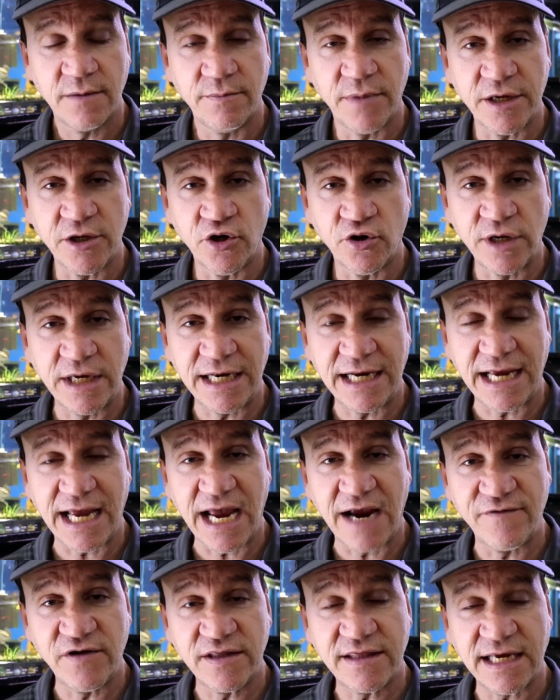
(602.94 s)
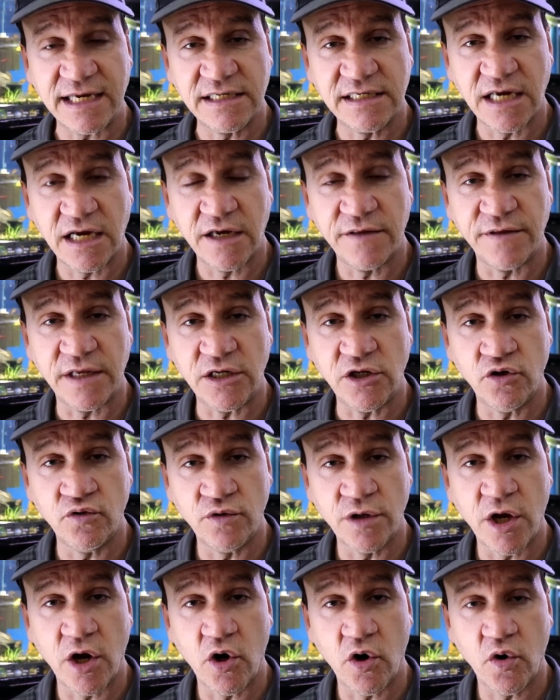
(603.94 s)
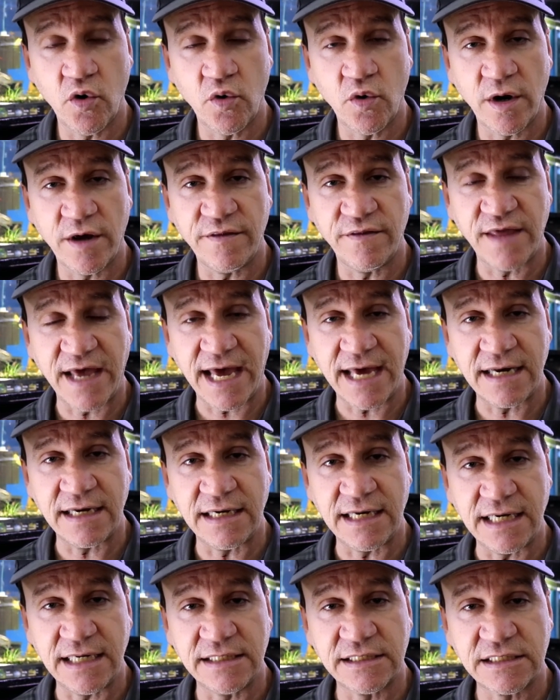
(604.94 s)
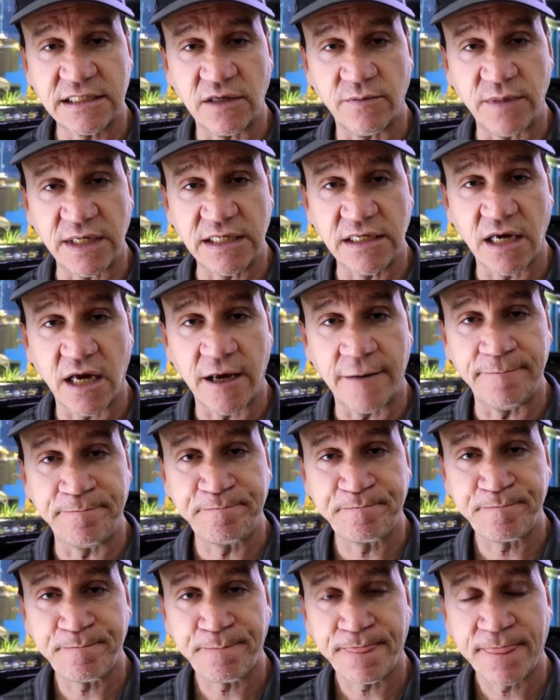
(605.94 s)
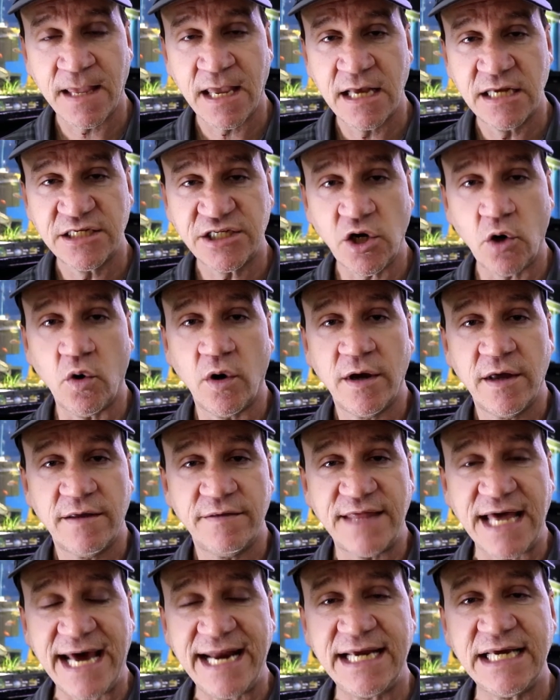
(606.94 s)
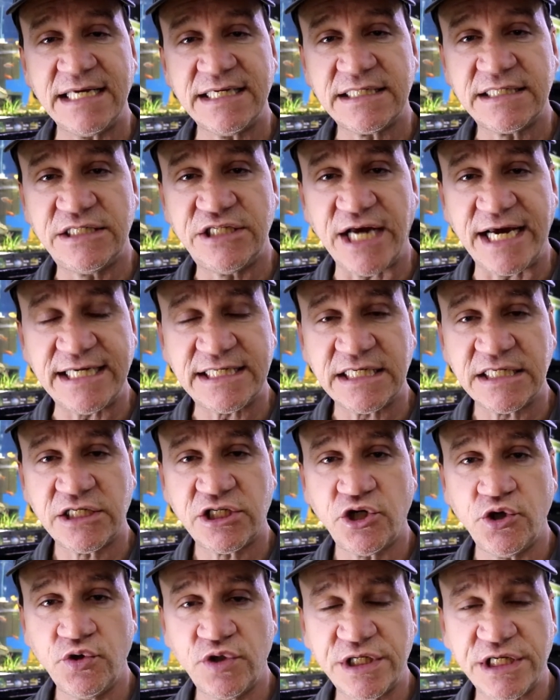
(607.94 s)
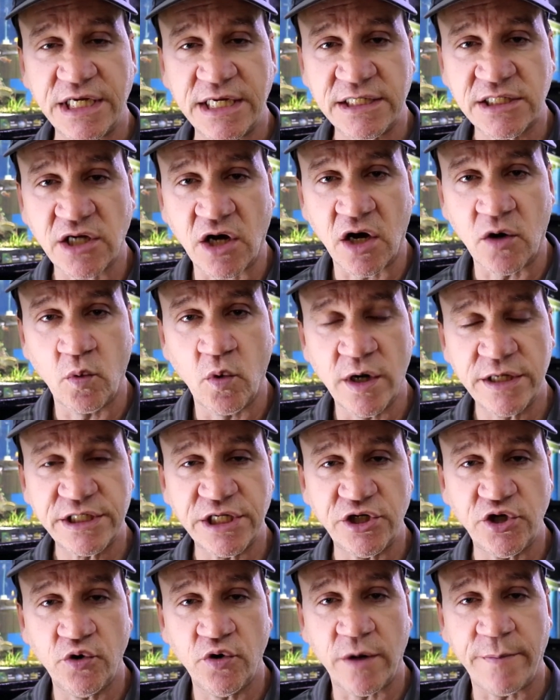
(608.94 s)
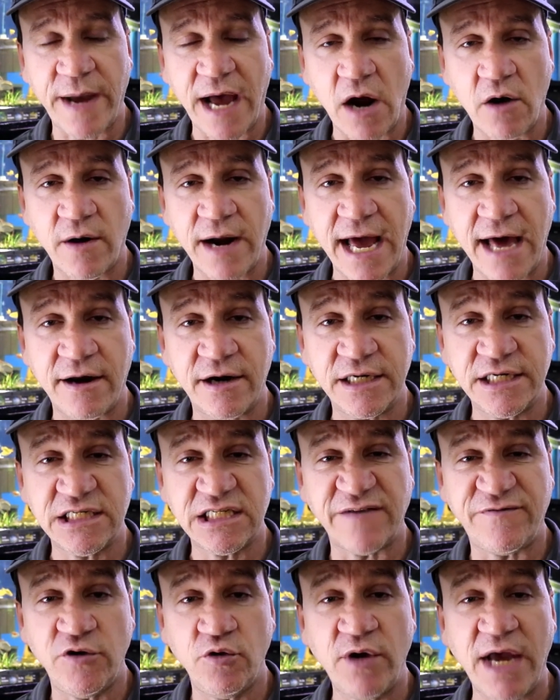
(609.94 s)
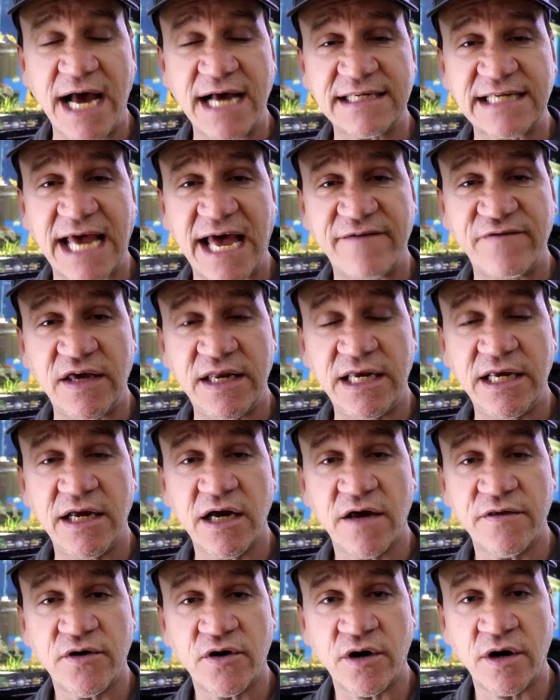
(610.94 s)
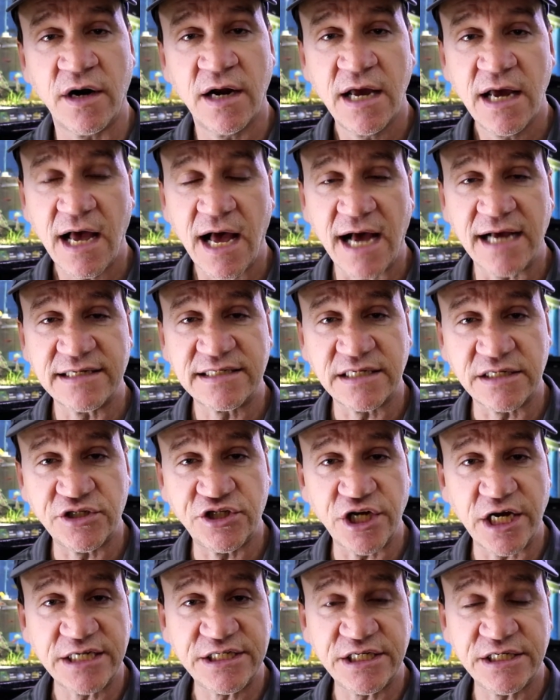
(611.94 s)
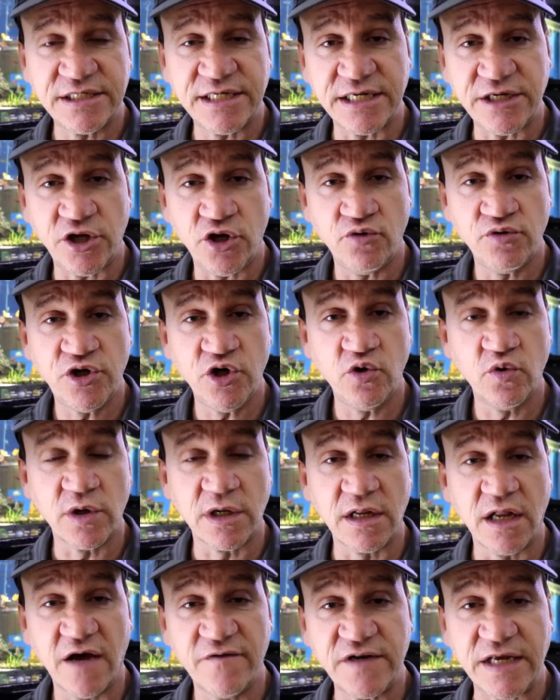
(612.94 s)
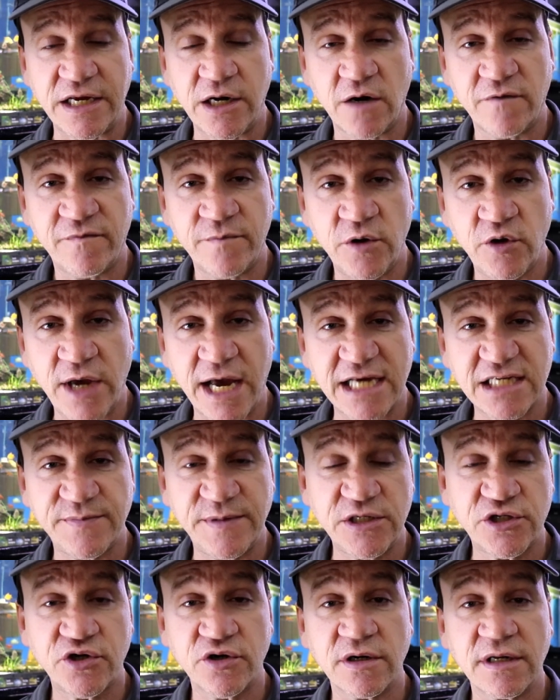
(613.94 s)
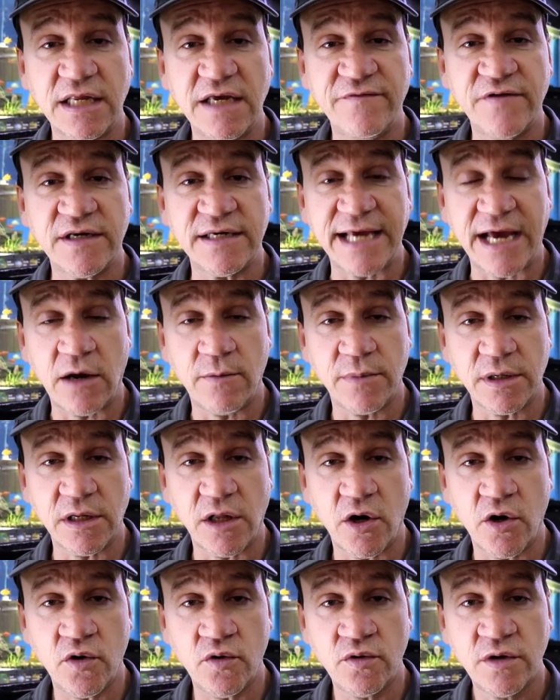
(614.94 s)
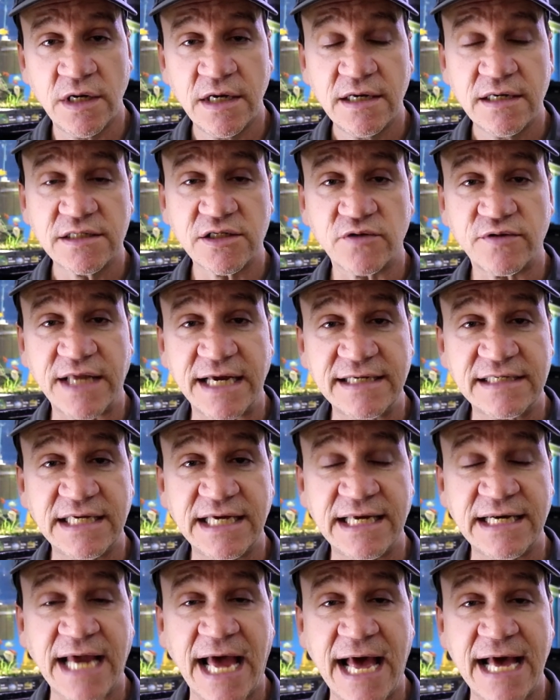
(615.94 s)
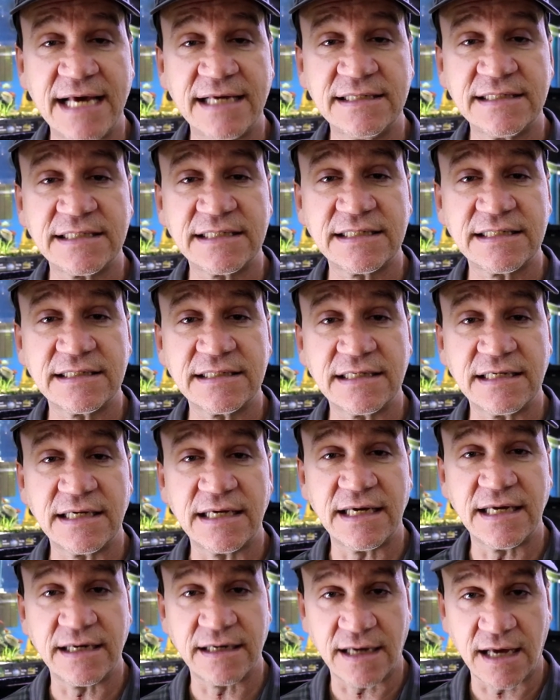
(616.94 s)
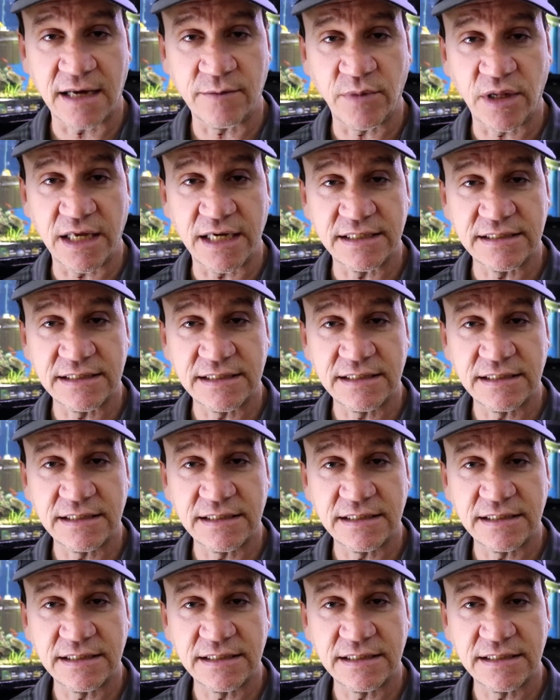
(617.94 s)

but you're getting everything done that you know that needs to be done. So that is Jason's 2 cents on what to do in power outages. If you guys have any other suggestions that you do, would love to hear from you guys. Be sure and leave it down below. So thanks again, guys, and God bless.